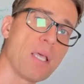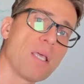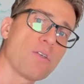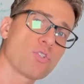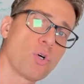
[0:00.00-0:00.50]

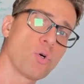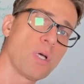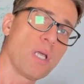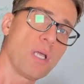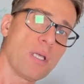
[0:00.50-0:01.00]

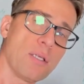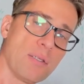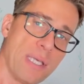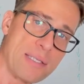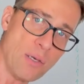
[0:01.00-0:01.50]
So
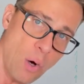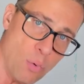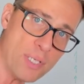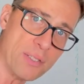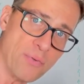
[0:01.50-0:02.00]
it's
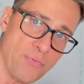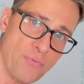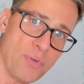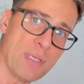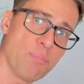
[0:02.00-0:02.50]
only the
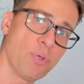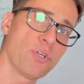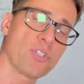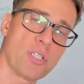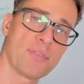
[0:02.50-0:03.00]
free
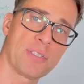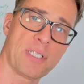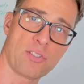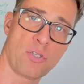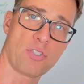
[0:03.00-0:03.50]
portion of the
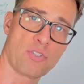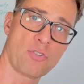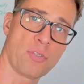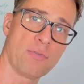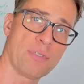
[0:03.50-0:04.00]

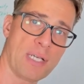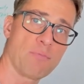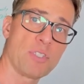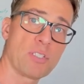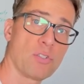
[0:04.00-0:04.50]
testosterone that
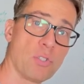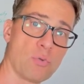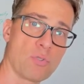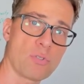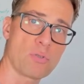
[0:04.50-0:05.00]
we can
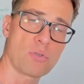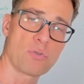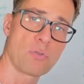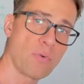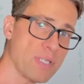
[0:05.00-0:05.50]
use.
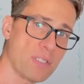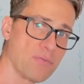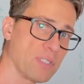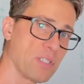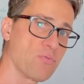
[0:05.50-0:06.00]
The rest of
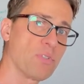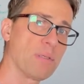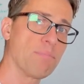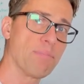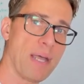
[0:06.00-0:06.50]
it is
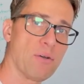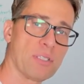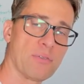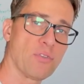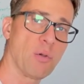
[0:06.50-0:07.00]
really bound
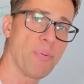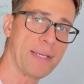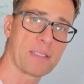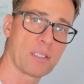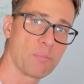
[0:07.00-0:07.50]
and for
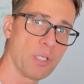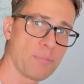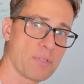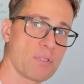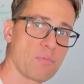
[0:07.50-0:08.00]
practical
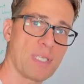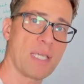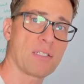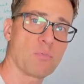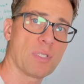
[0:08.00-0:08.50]
purposes, we
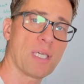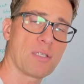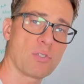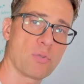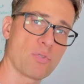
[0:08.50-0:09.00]
can't, we
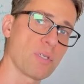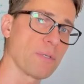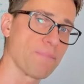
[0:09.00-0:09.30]
can't use it.